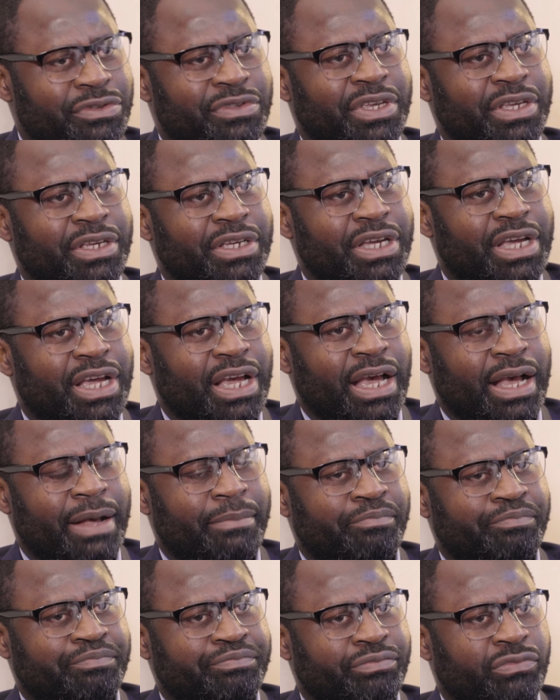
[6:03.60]
think
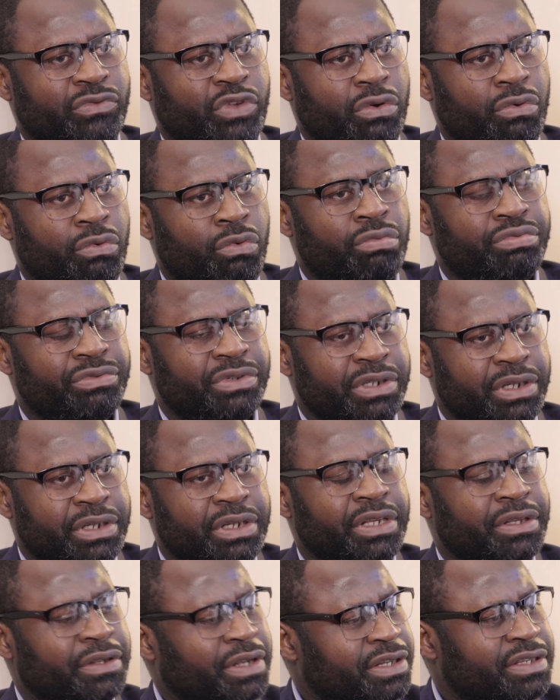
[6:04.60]

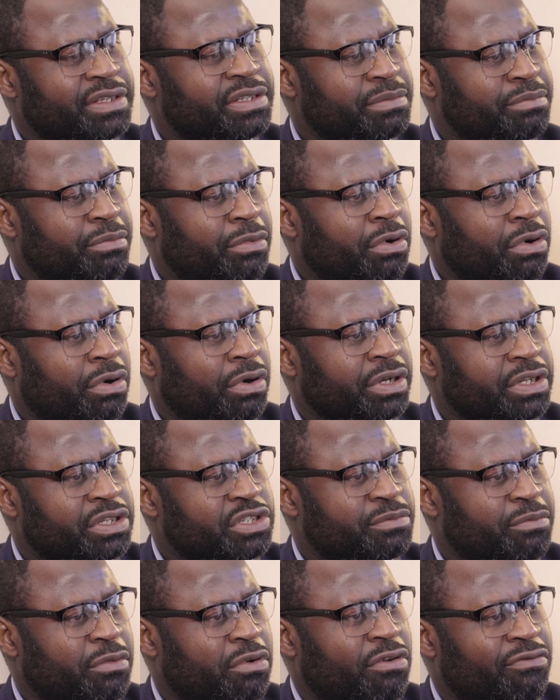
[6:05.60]
it's more
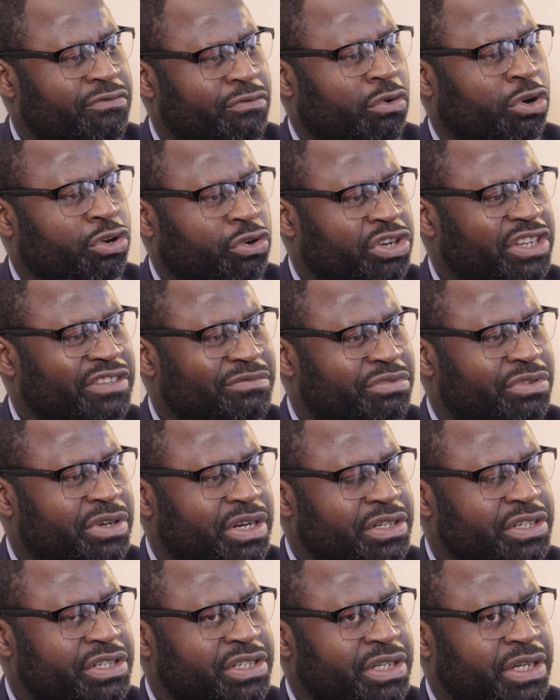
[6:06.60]
of what Olive
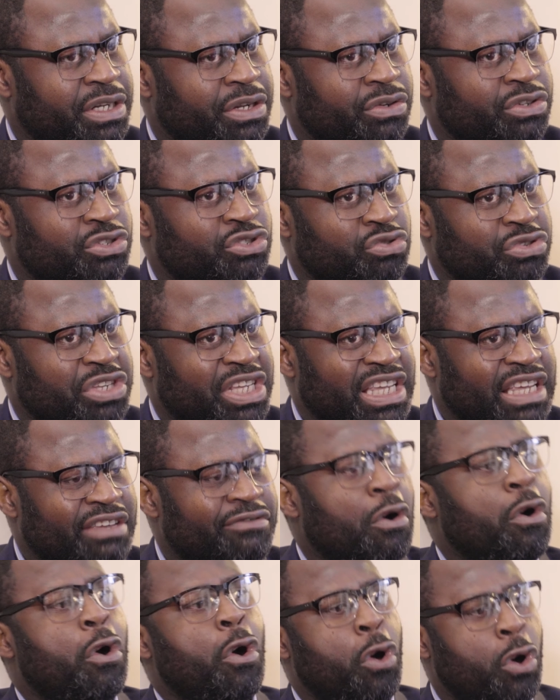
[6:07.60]
Branch does to give
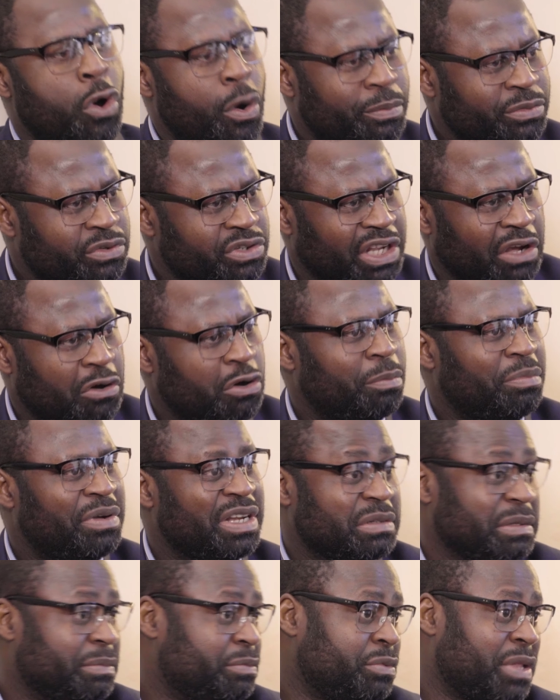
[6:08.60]
hope to the
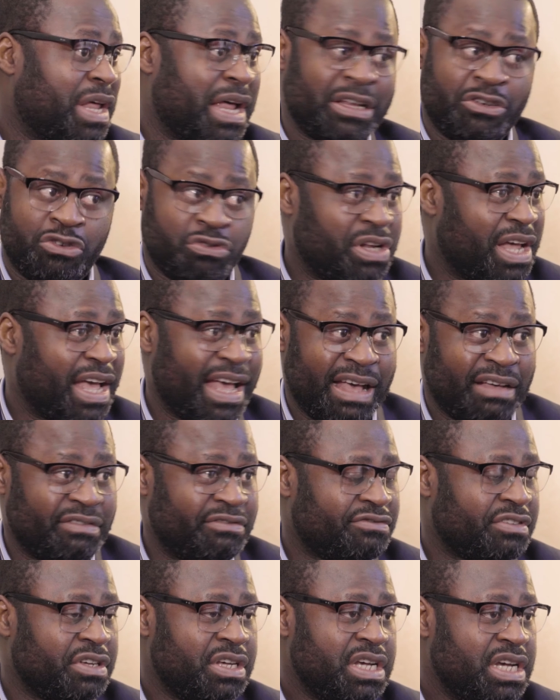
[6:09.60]
hopeless people that don't
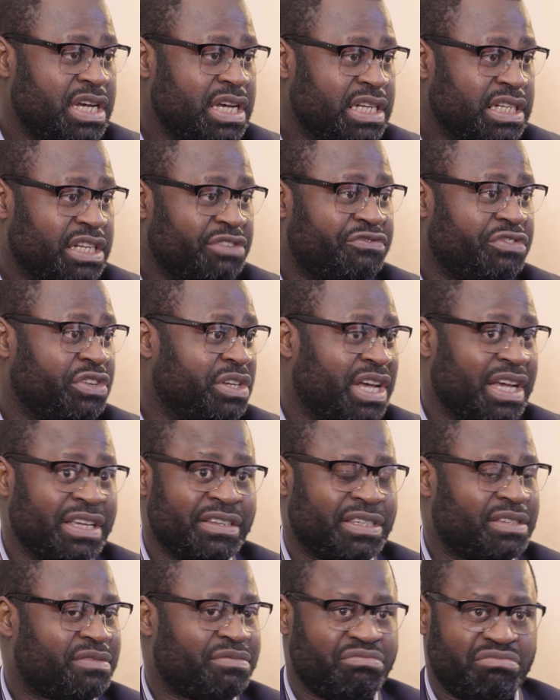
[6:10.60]
have, they feel like
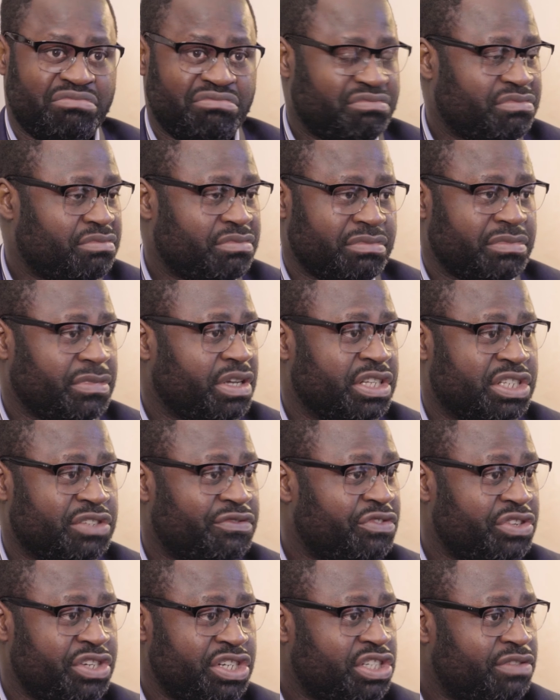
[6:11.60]
it's
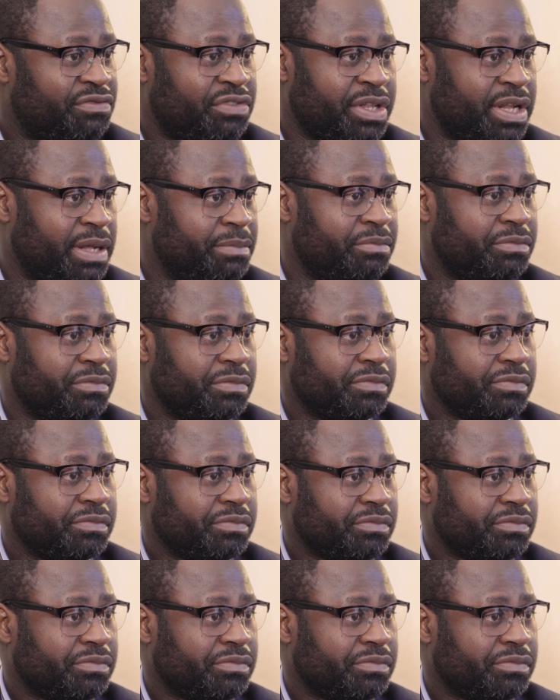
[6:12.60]
finished for them?